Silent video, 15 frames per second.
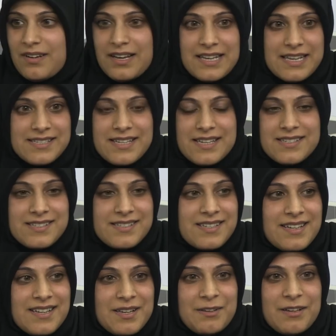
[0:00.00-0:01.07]
unless there's
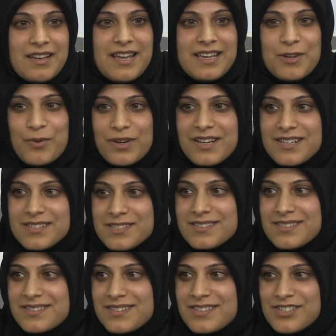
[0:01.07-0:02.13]
anyone
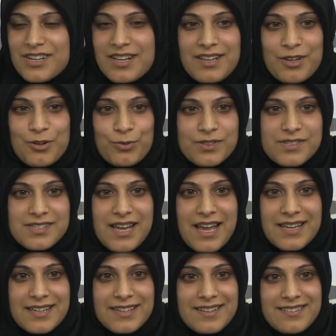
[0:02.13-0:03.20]
else, inshallah, who wants to
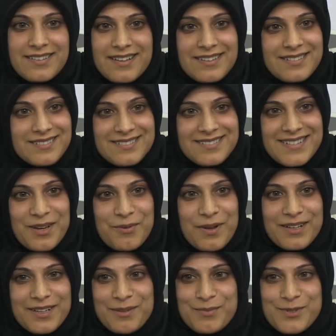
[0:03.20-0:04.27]
add anything, they're
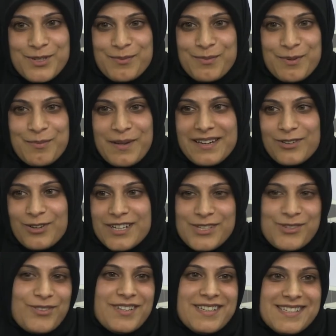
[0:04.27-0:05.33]
welcome to, but my
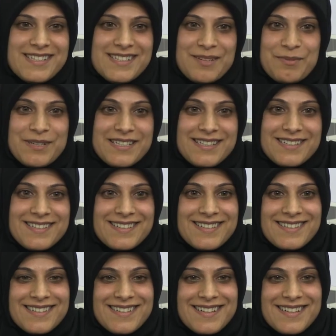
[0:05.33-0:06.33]
knowledge on this is limited.